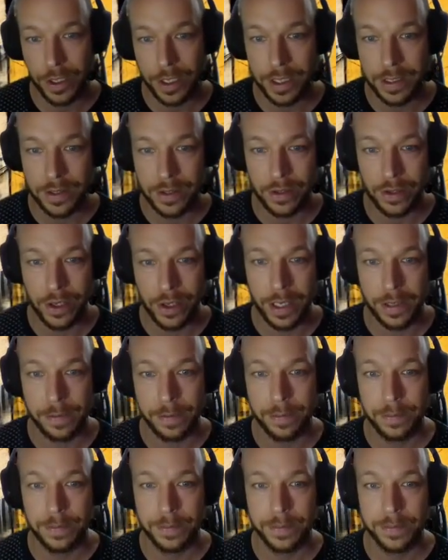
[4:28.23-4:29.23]

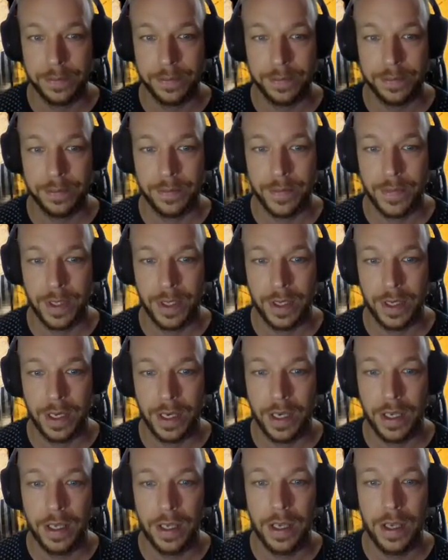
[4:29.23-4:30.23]
Histogram. Okay?